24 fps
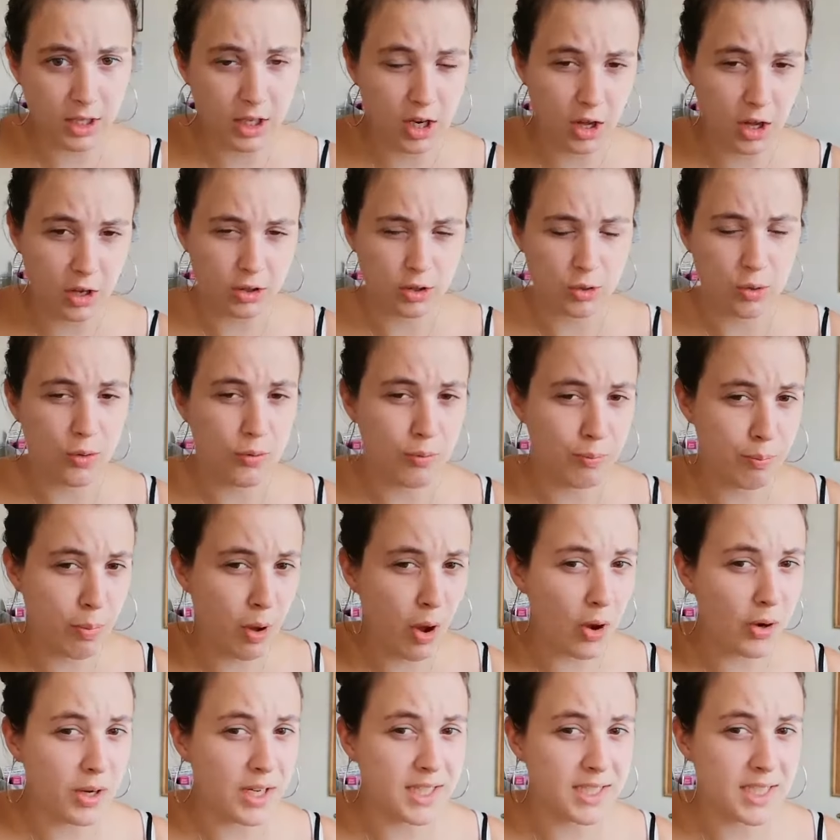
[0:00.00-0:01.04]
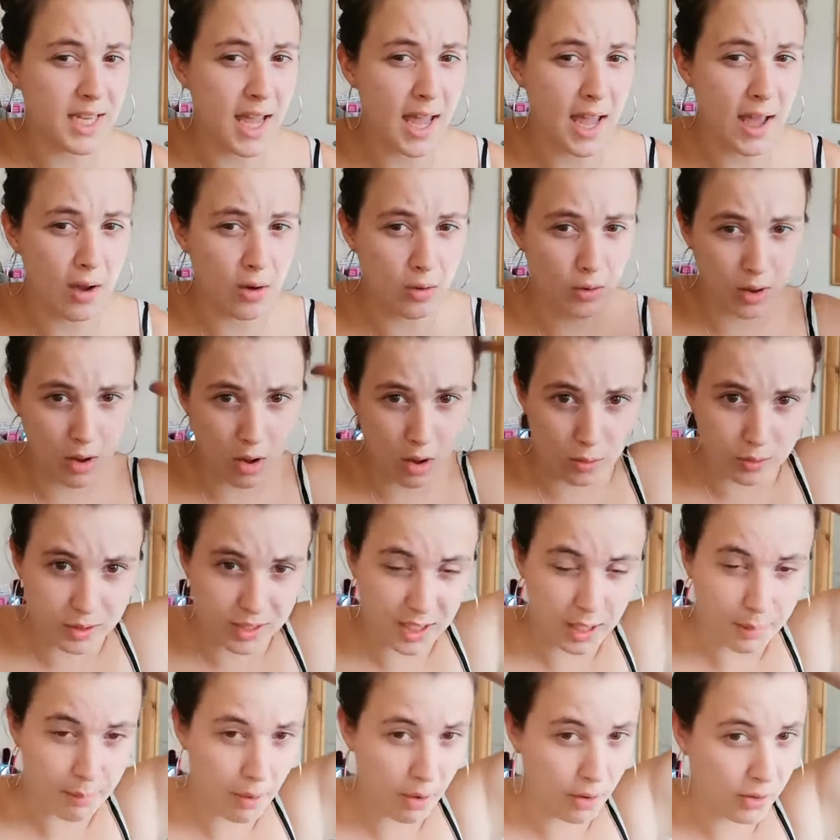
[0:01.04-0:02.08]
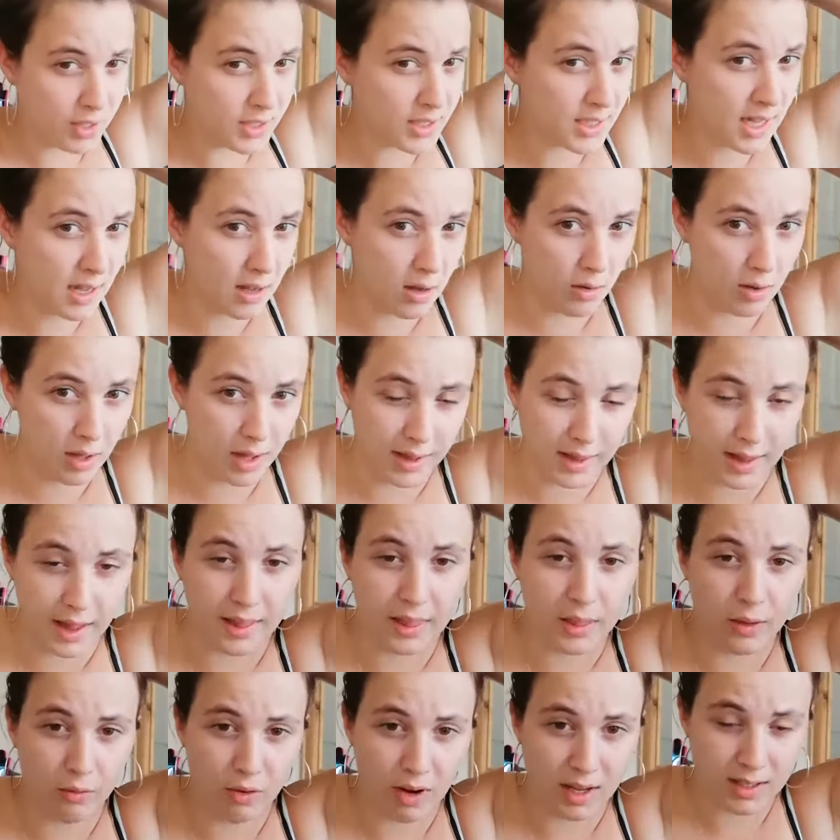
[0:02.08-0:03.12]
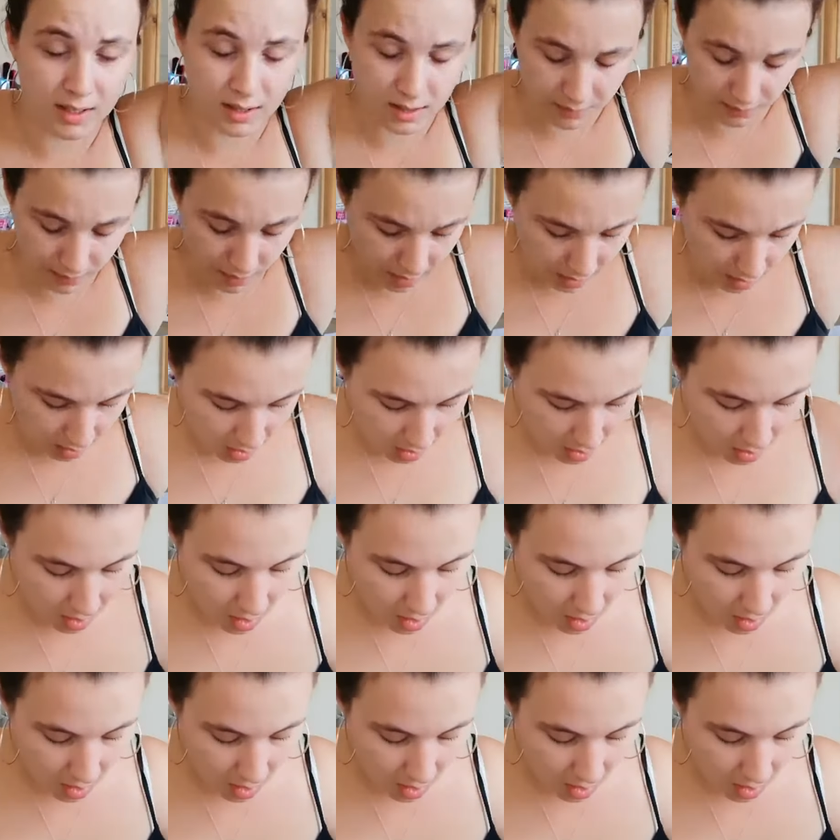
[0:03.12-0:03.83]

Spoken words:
you know, sort of ponytail, holding a ponytail, and then the rest of it.